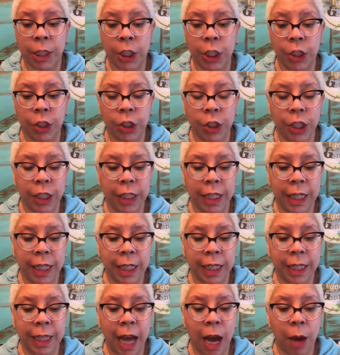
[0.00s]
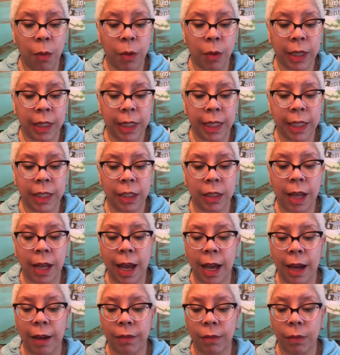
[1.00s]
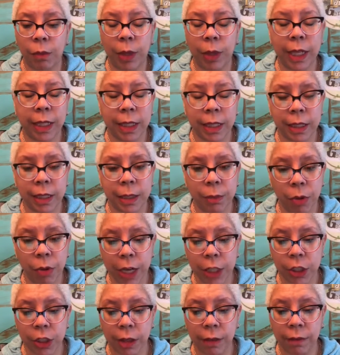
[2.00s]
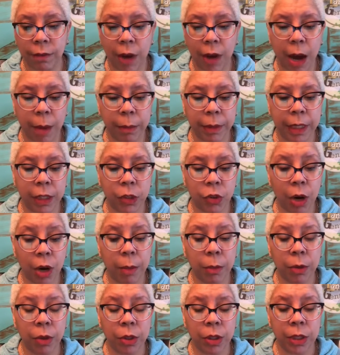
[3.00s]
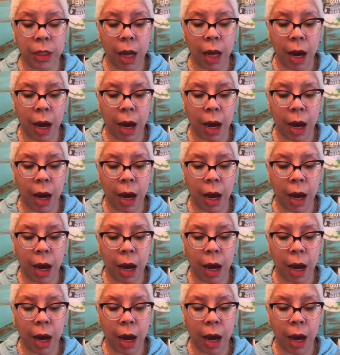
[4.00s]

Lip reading: usually that one can have weakness, depression, vomiting, tremors.